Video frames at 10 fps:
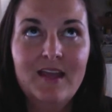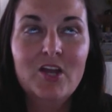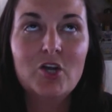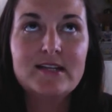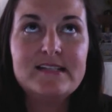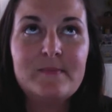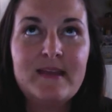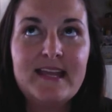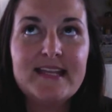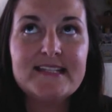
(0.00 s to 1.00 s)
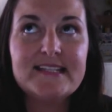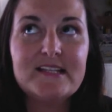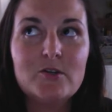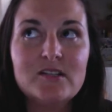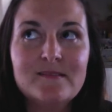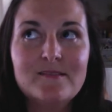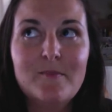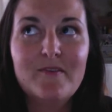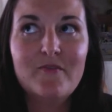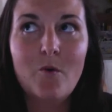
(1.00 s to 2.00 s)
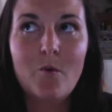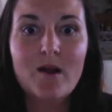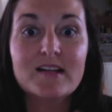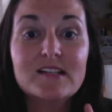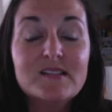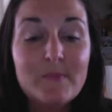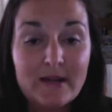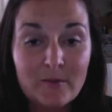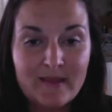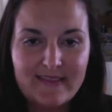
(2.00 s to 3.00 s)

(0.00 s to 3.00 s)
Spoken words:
Christmas before, spearmint.